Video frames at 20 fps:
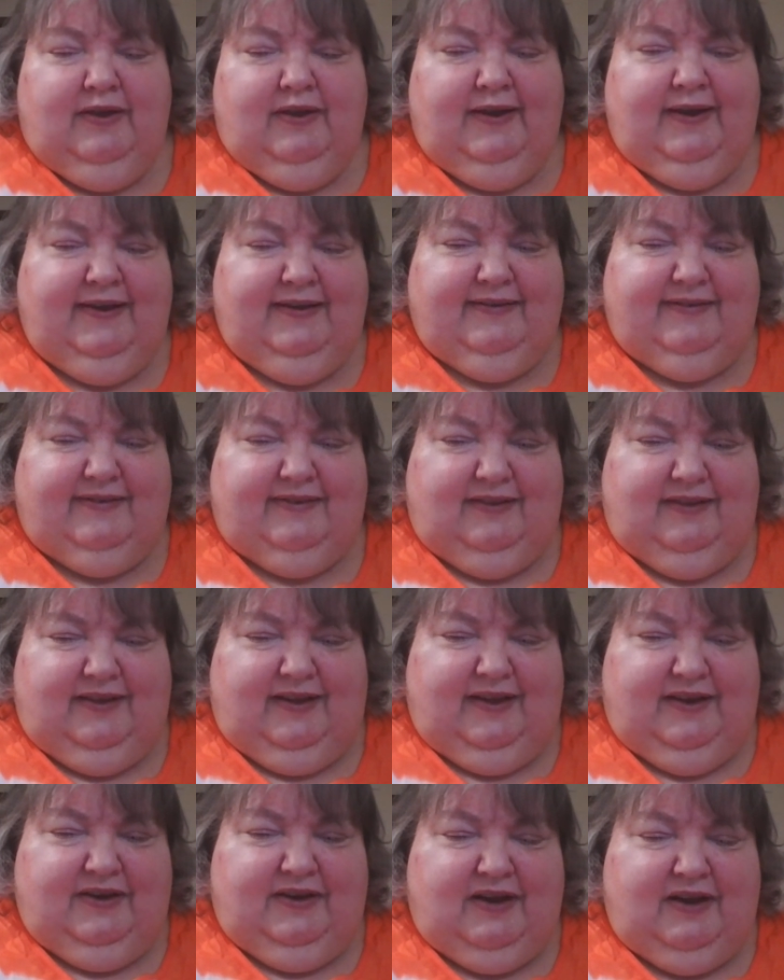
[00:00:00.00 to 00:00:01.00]

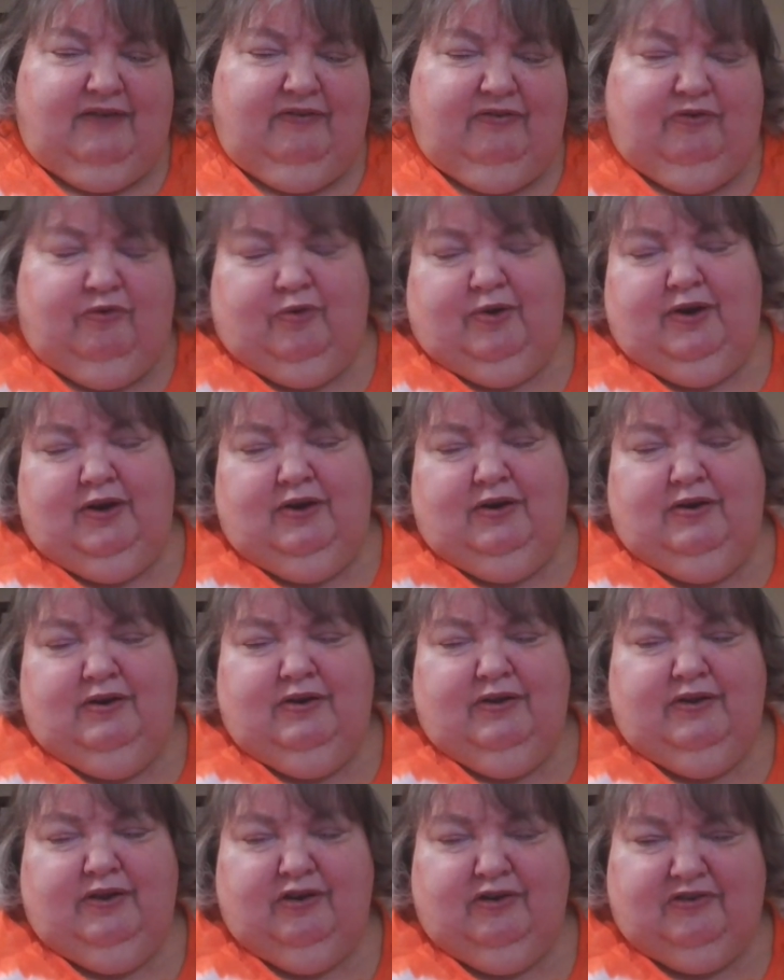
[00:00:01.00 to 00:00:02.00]
easily enough when
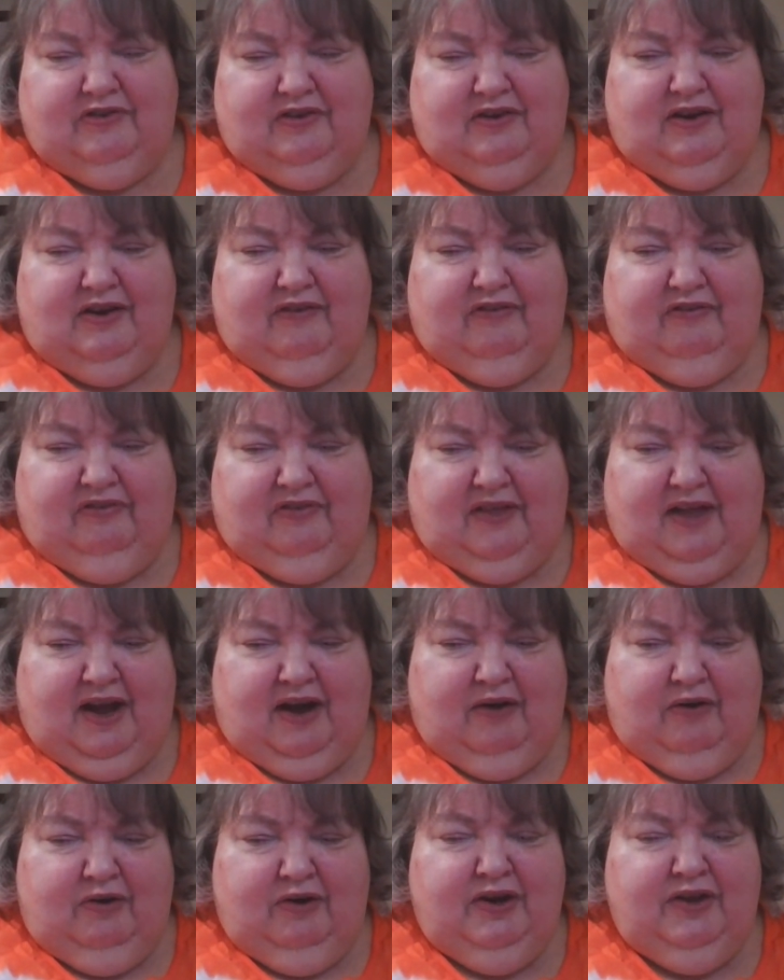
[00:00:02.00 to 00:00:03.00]
there's enough
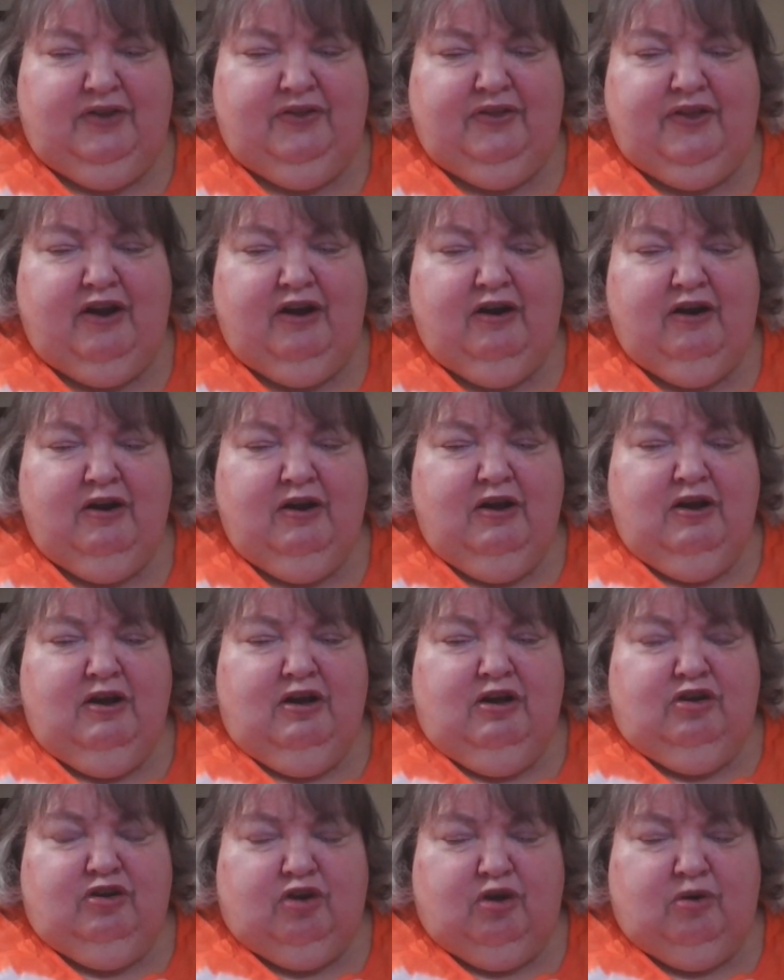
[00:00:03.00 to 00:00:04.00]
flour in there.
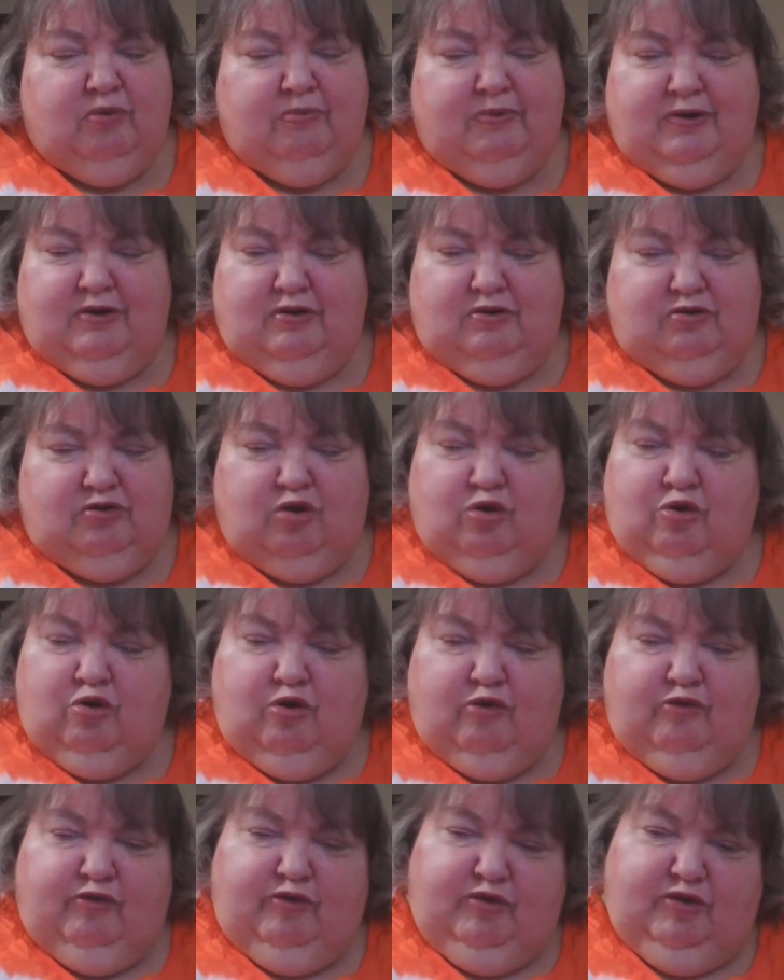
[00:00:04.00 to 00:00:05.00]
Don't
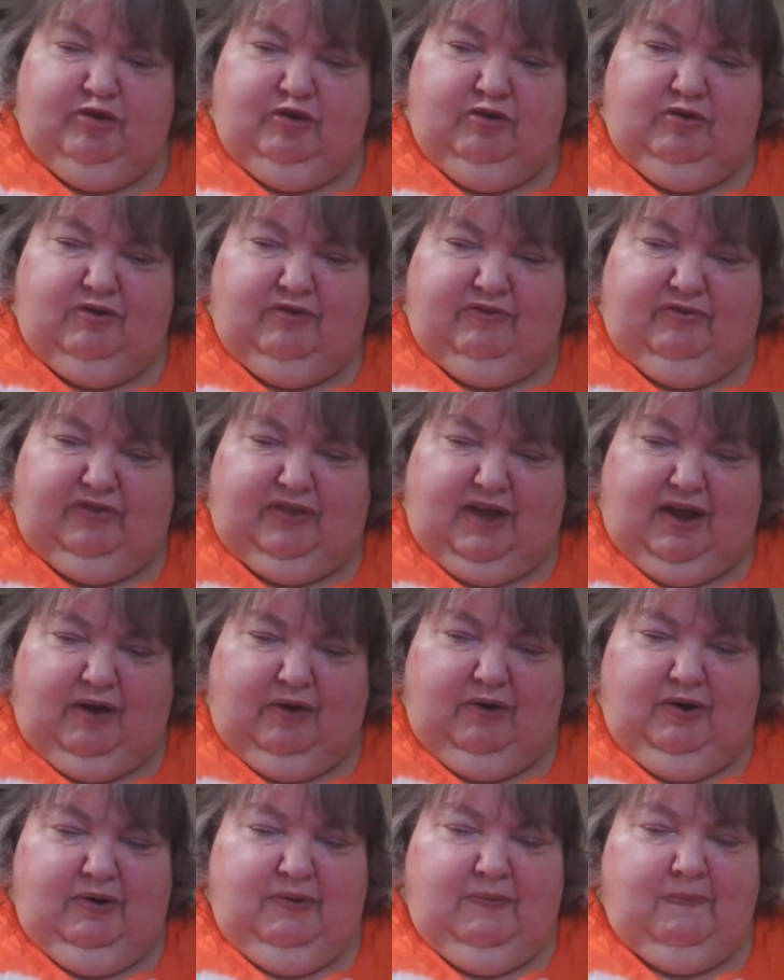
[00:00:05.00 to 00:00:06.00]
overdo the
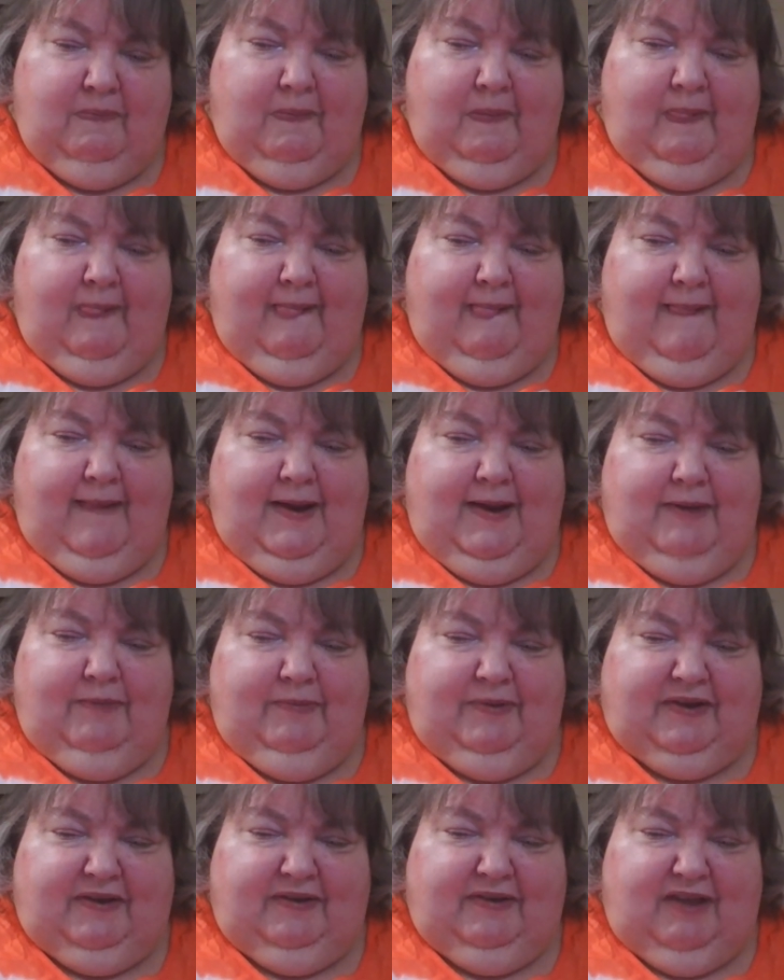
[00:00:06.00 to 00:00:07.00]
flour,
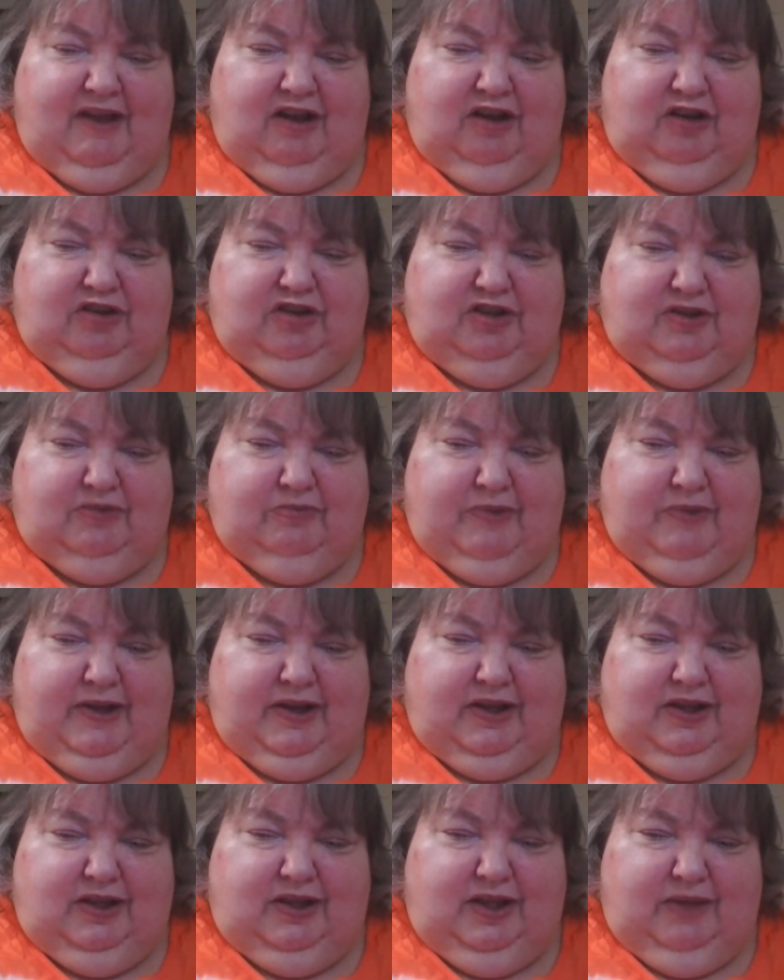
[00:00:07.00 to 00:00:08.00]
because that'll just make
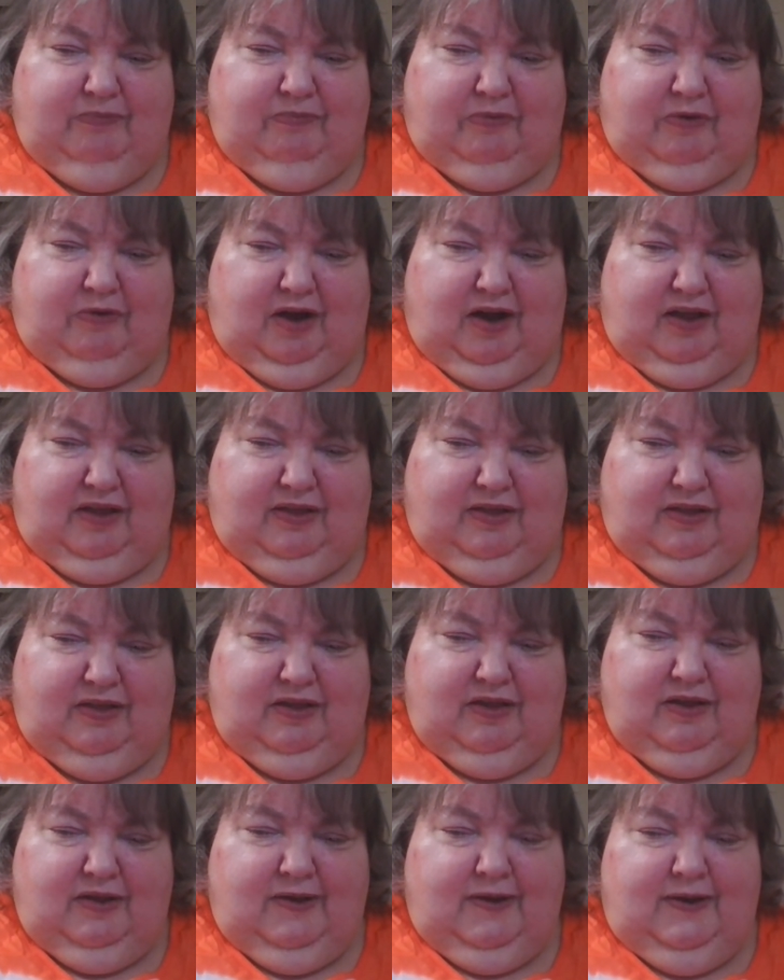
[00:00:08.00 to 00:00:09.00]
the broth
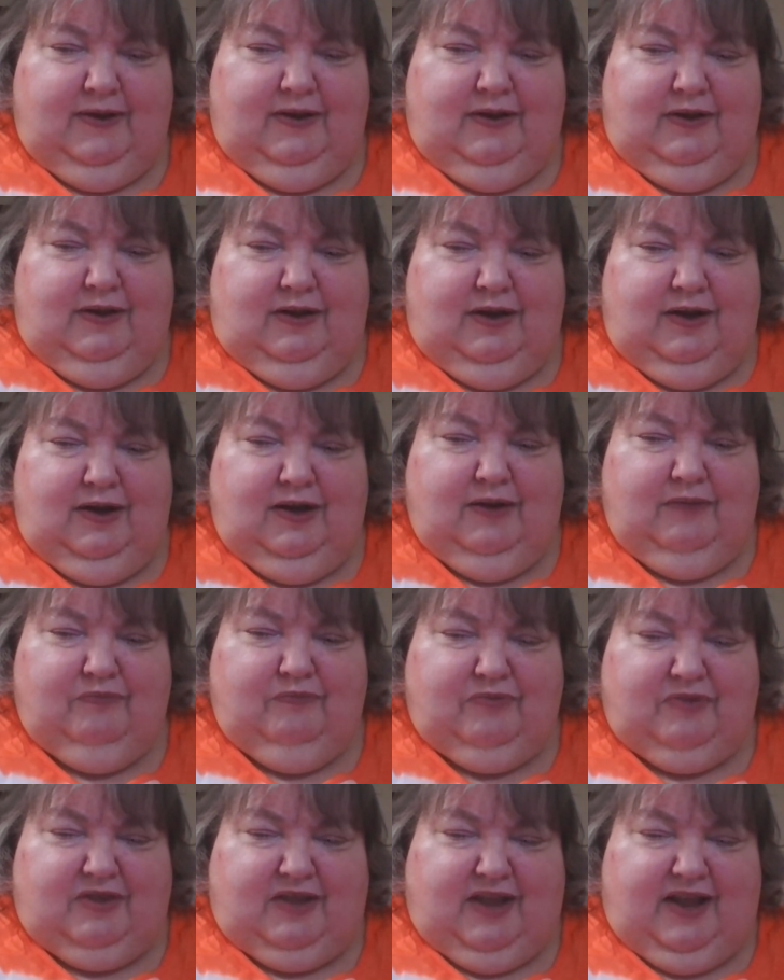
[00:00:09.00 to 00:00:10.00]

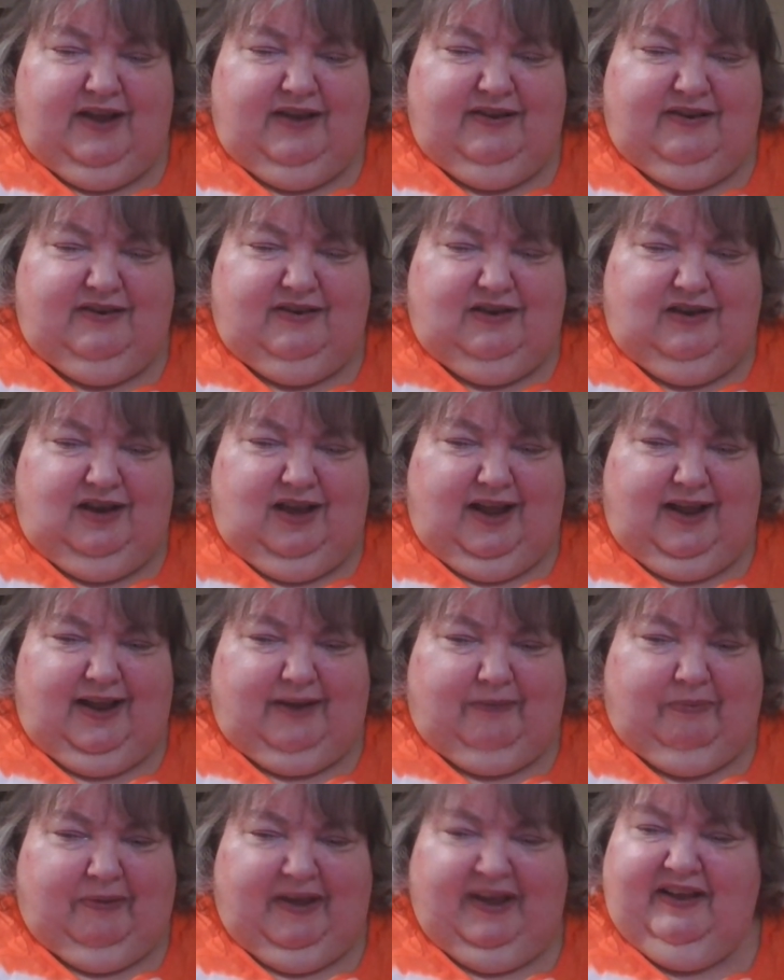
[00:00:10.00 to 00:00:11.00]
taste like
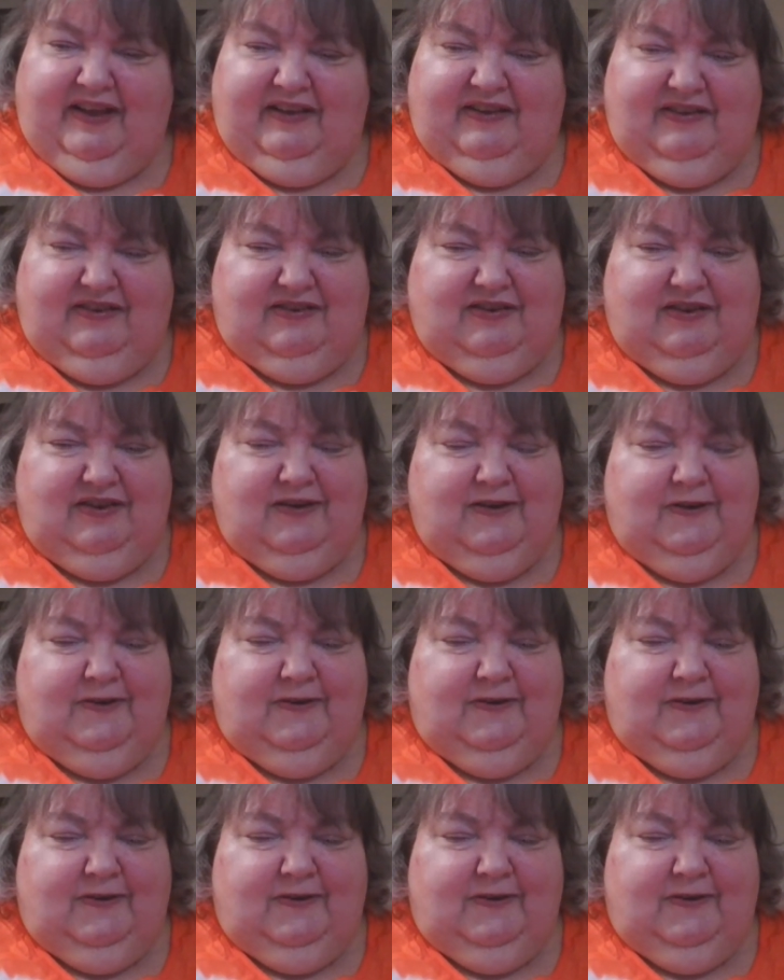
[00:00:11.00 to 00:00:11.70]
paste,